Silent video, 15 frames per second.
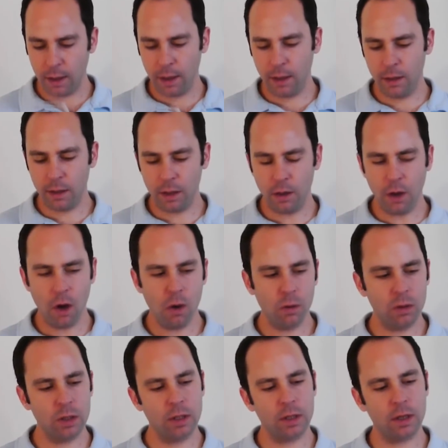In the
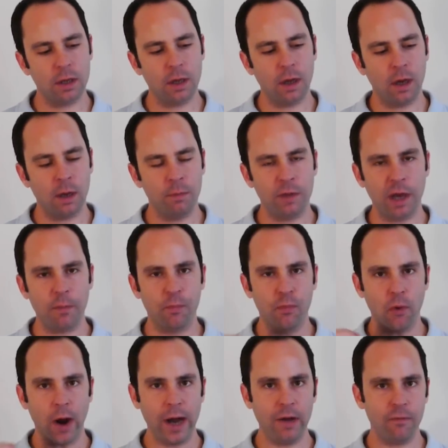nose, that
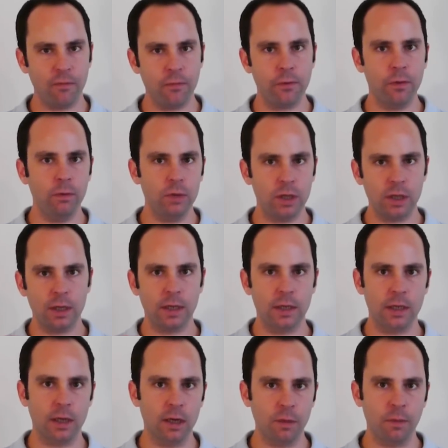bright fruit is
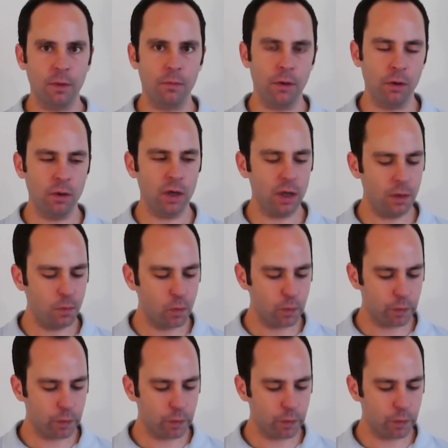a little bit muted.